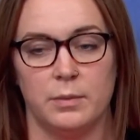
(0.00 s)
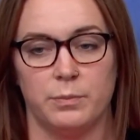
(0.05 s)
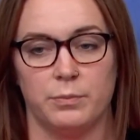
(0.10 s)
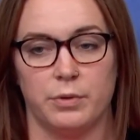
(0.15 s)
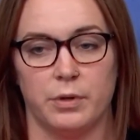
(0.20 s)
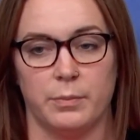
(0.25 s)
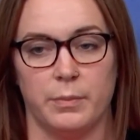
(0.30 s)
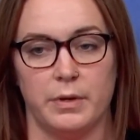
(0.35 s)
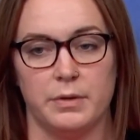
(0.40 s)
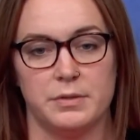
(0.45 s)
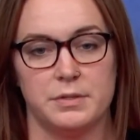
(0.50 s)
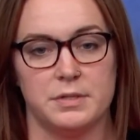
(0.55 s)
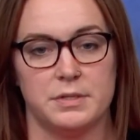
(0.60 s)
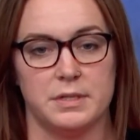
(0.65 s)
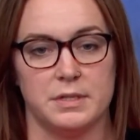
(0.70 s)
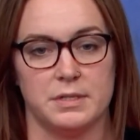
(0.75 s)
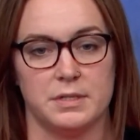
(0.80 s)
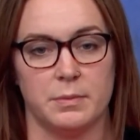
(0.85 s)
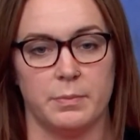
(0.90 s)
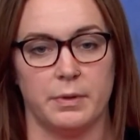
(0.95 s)
promotes
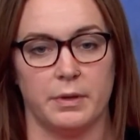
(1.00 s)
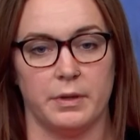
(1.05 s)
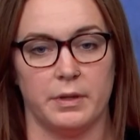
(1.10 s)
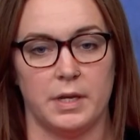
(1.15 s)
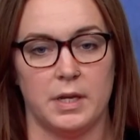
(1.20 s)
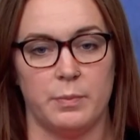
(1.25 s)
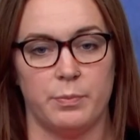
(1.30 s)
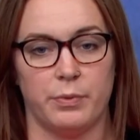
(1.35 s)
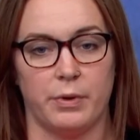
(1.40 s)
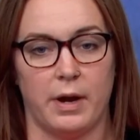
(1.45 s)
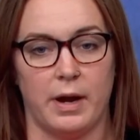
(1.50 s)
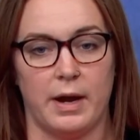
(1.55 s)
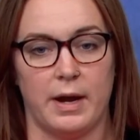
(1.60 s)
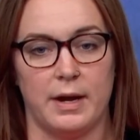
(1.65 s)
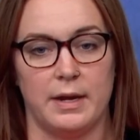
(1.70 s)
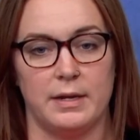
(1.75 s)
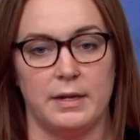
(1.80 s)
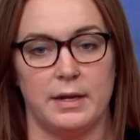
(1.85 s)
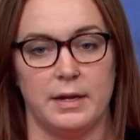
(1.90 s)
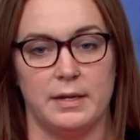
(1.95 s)
disability
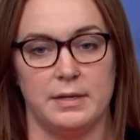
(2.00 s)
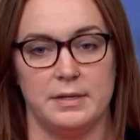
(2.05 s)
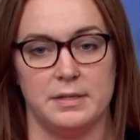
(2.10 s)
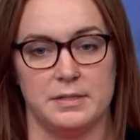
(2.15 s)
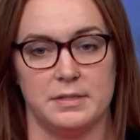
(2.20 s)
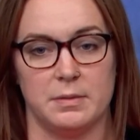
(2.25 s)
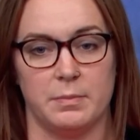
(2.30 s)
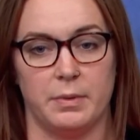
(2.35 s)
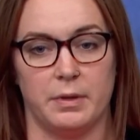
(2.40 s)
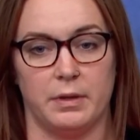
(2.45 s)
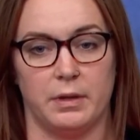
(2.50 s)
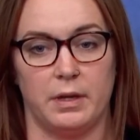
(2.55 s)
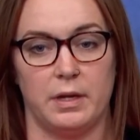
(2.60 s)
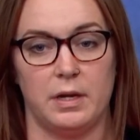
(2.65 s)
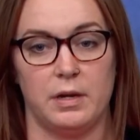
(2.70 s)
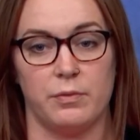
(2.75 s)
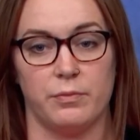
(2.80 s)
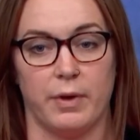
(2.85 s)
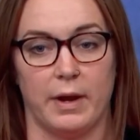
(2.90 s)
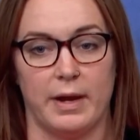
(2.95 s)
pride and
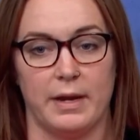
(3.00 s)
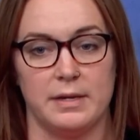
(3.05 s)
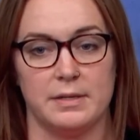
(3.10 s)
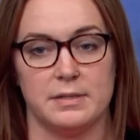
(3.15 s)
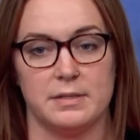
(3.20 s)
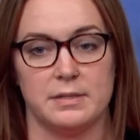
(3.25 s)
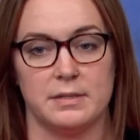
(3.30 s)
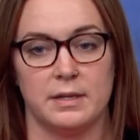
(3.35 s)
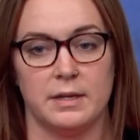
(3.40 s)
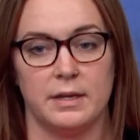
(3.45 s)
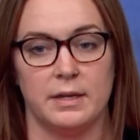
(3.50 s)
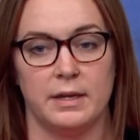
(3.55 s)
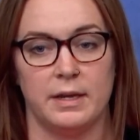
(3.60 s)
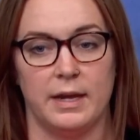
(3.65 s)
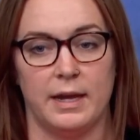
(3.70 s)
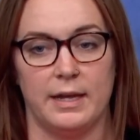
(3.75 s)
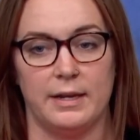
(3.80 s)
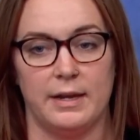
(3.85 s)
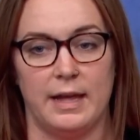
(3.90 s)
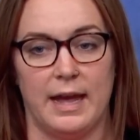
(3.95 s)
disability rights,
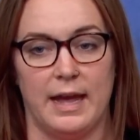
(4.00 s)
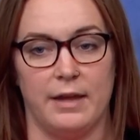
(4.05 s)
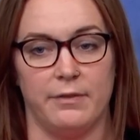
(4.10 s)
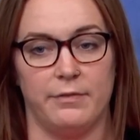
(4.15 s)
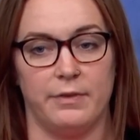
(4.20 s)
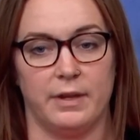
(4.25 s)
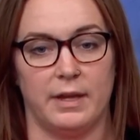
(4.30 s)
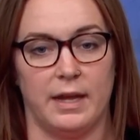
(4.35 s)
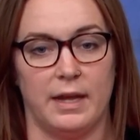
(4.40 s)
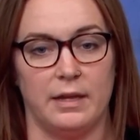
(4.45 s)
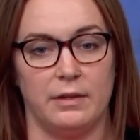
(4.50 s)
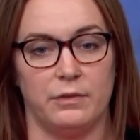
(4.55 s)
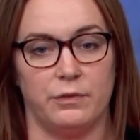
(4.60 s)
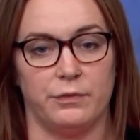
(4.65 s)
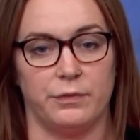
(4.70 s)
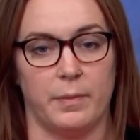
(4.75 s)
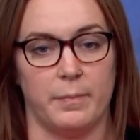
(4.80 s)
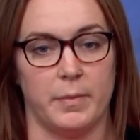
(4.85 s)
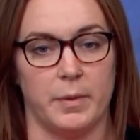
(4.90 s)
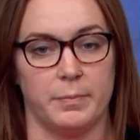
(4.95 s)
and advocates
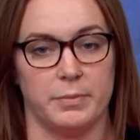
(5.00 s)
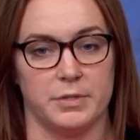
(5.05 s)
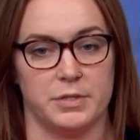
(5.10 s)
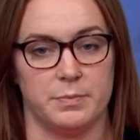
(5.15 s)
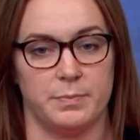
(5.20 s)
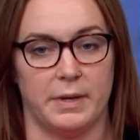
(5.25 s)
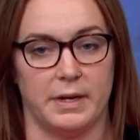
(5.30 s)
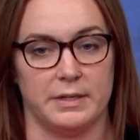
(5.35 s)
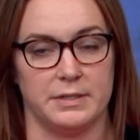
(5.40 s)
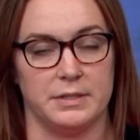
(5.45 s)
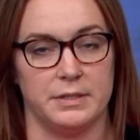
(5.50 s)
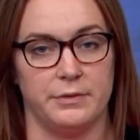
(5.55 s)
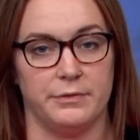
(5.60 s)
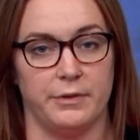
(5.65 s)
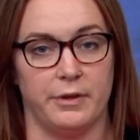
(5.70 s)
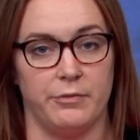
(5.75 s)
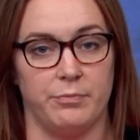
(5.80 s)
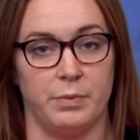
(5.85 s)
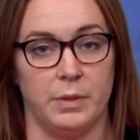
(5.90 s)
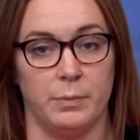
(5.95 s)
from the perspective
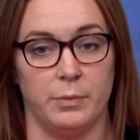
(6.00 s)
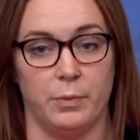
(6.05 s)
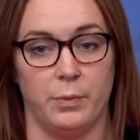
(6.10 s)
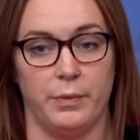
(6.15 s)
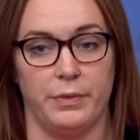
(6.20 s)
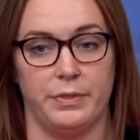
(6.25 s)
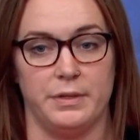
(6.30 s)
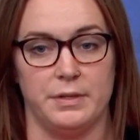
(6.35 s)
of people with